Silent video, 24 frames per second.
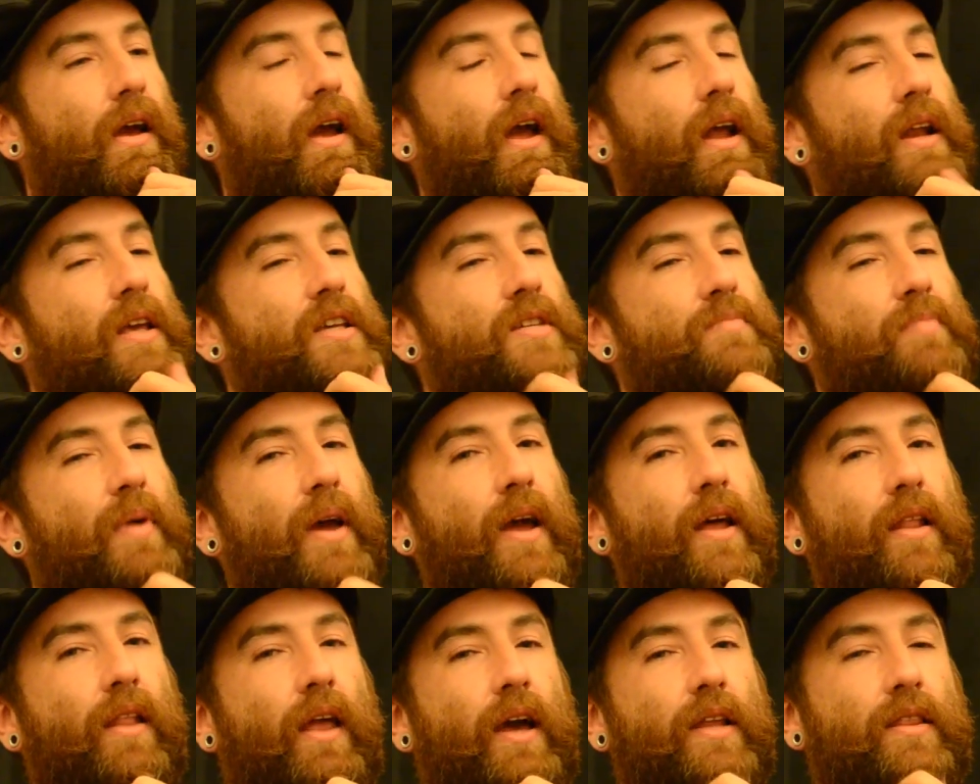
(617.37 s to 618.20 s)
and he
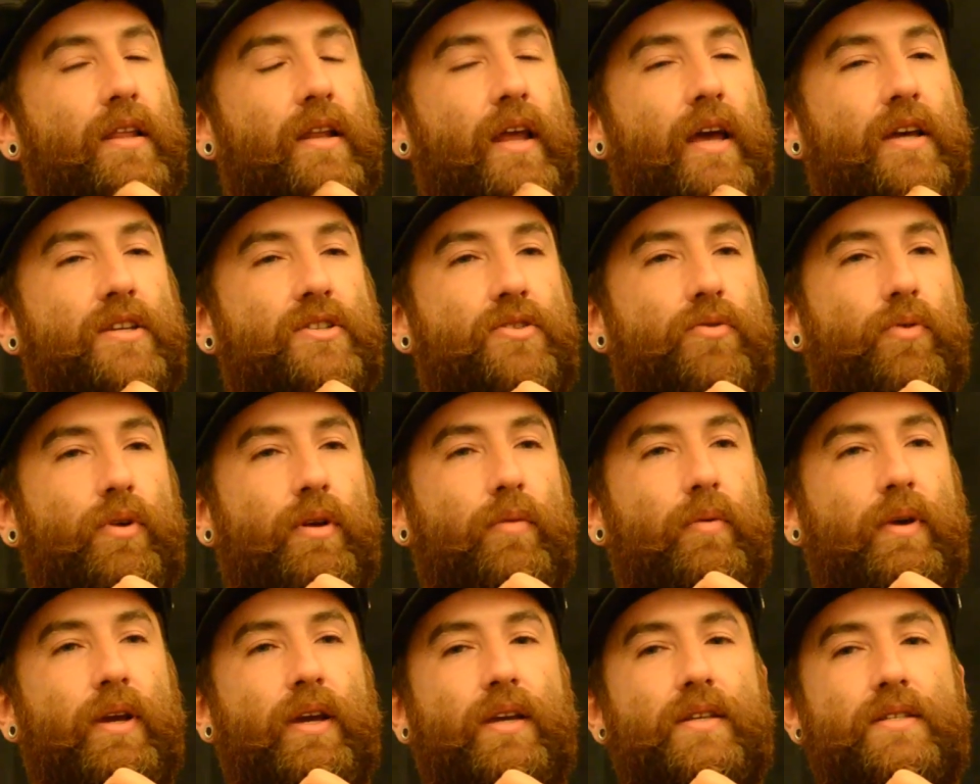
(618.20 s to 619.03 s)
spent like the next
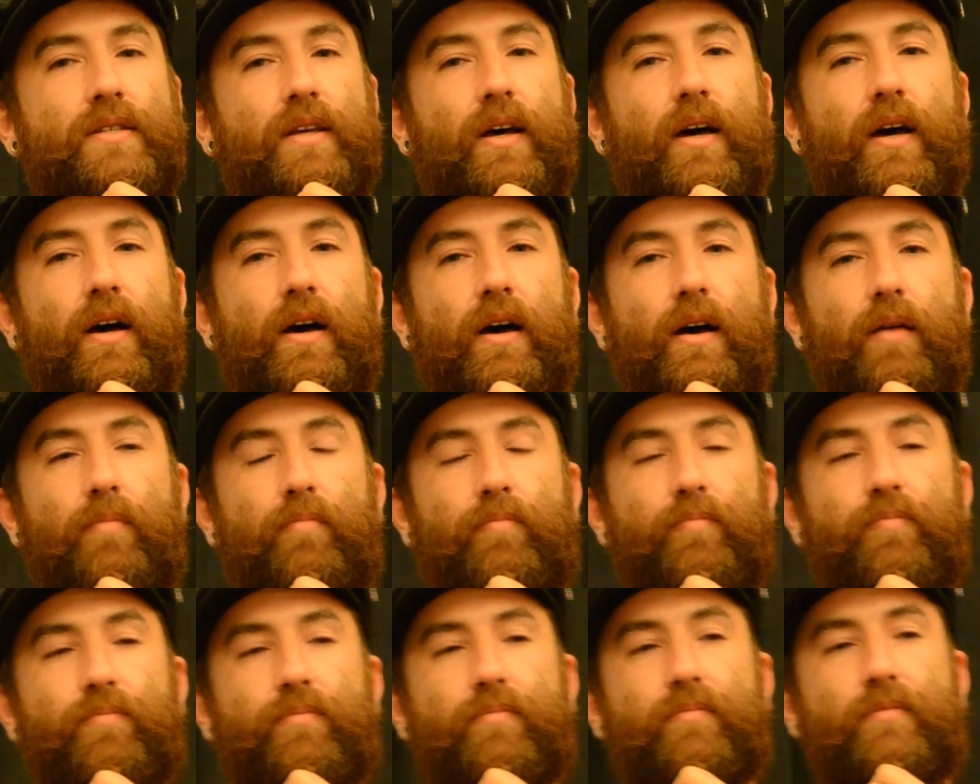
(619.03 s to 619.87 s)
3 weeks,
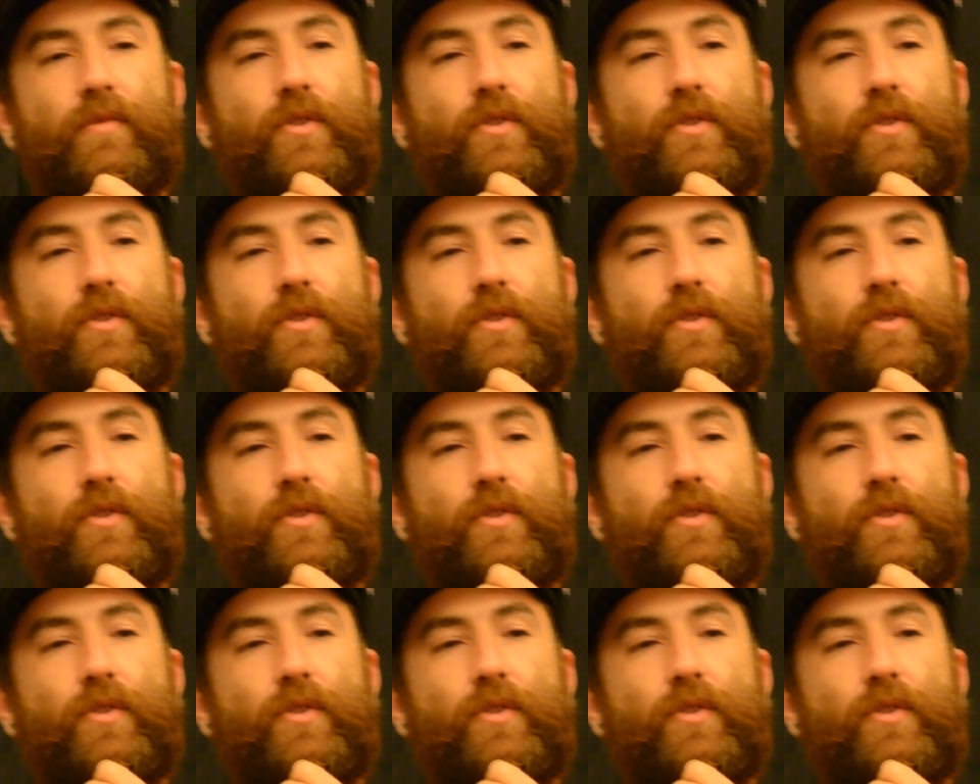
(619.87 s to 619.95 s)
in